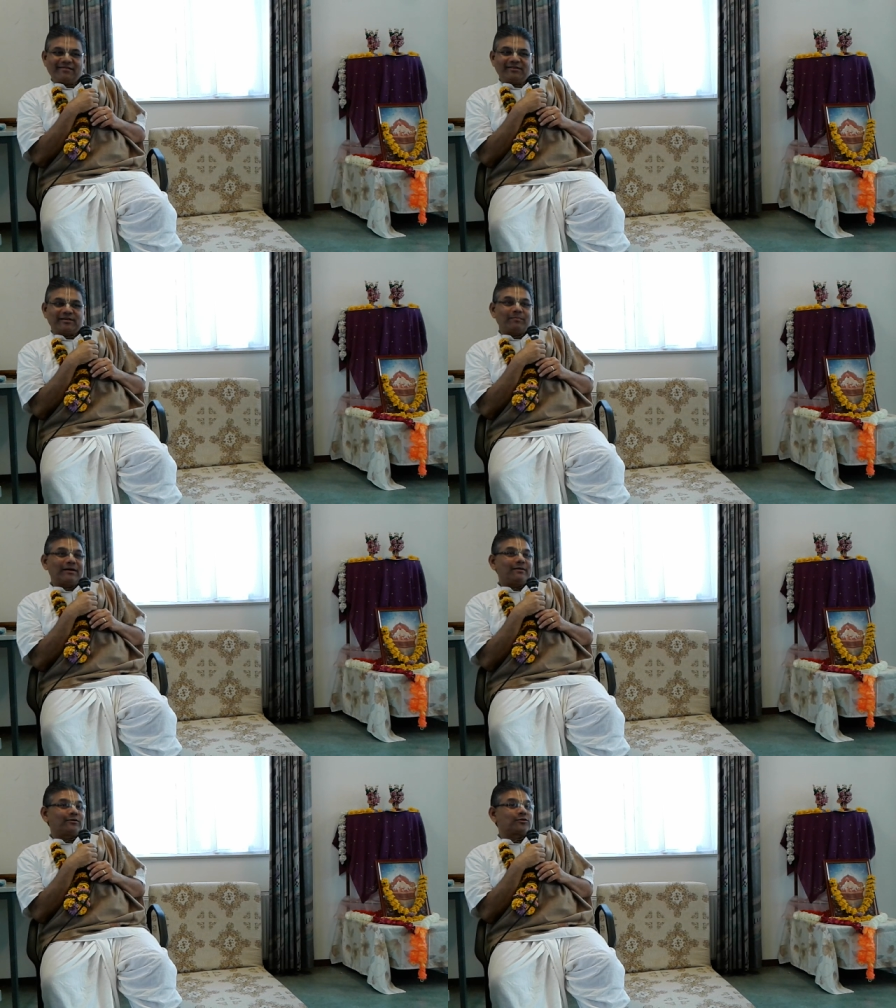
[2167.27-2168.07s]

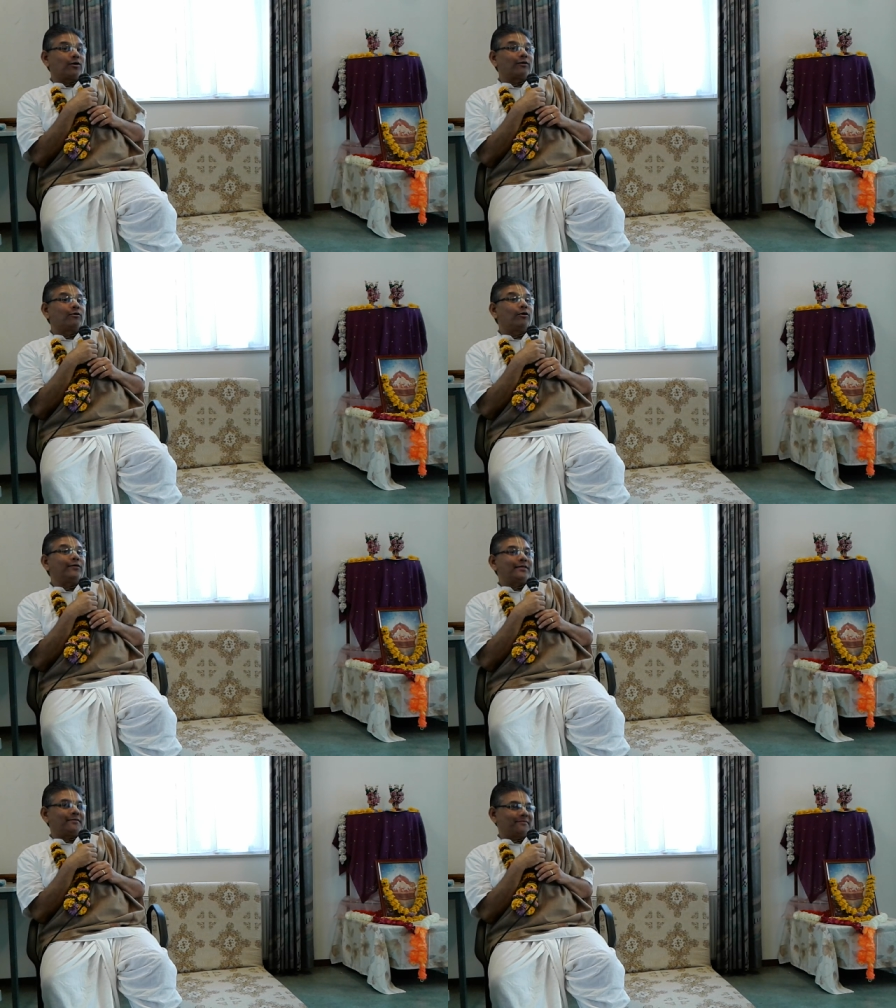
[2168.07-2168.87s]
Somebody was called
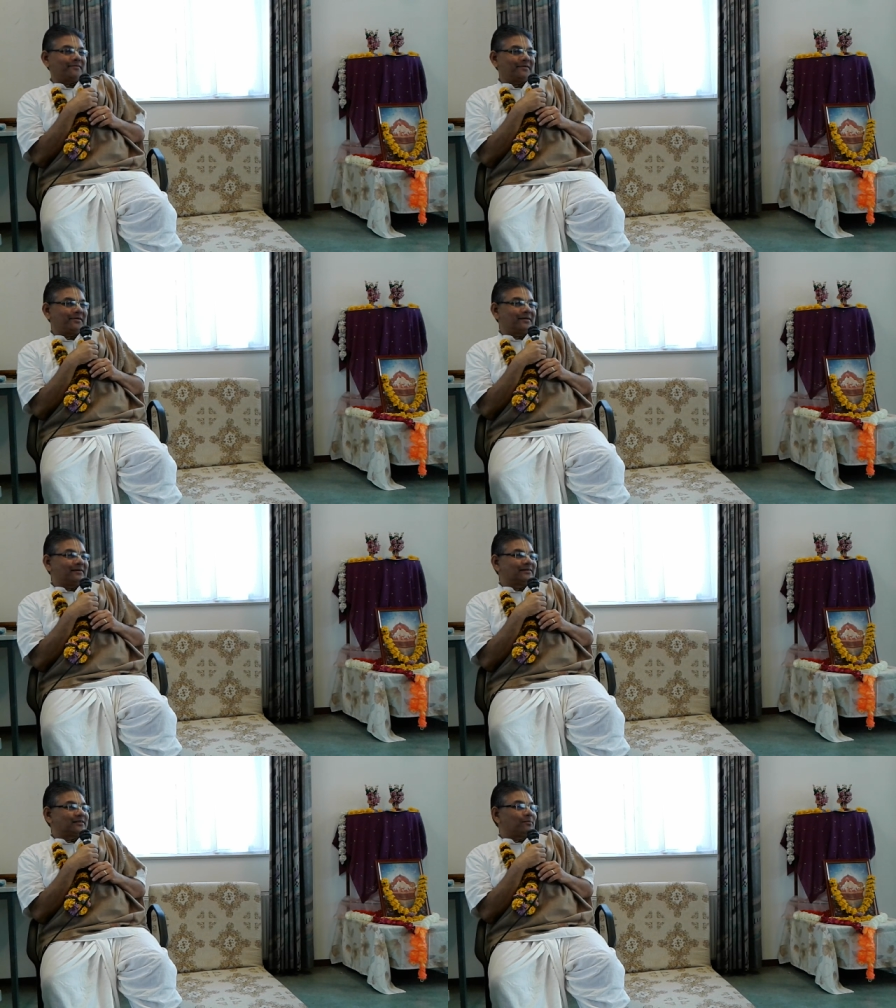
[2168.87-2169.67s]
Govind,
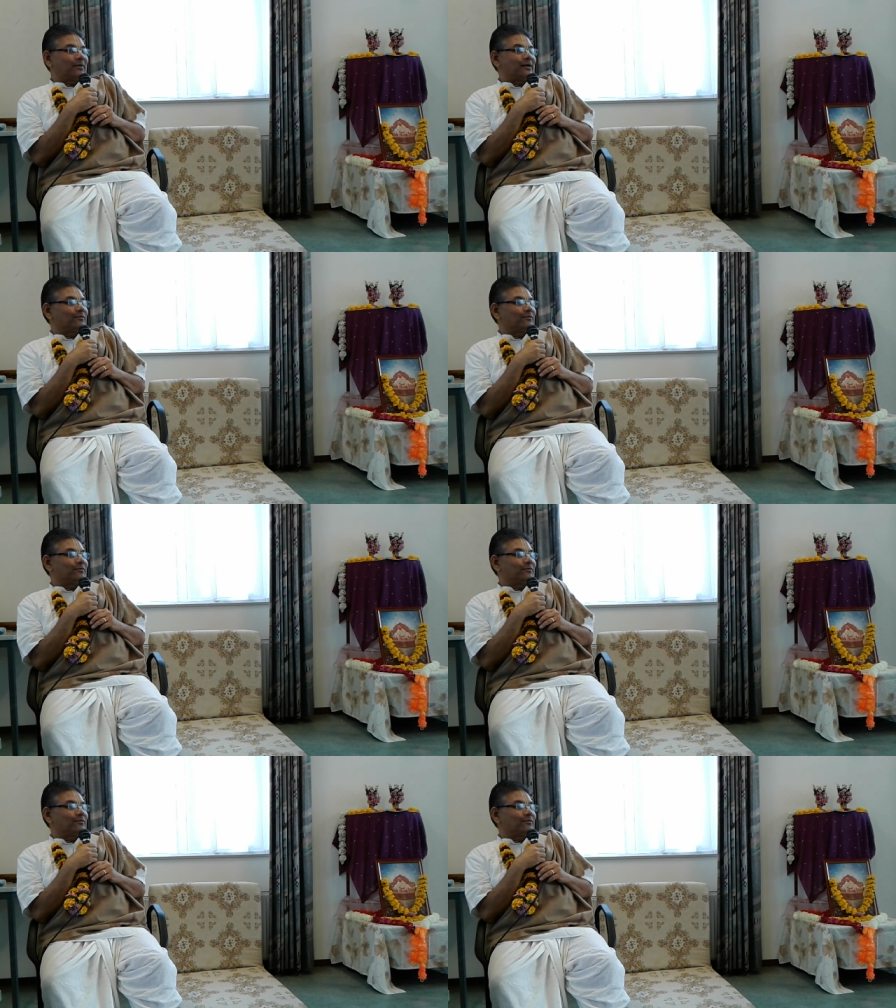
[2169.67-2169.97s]
somebody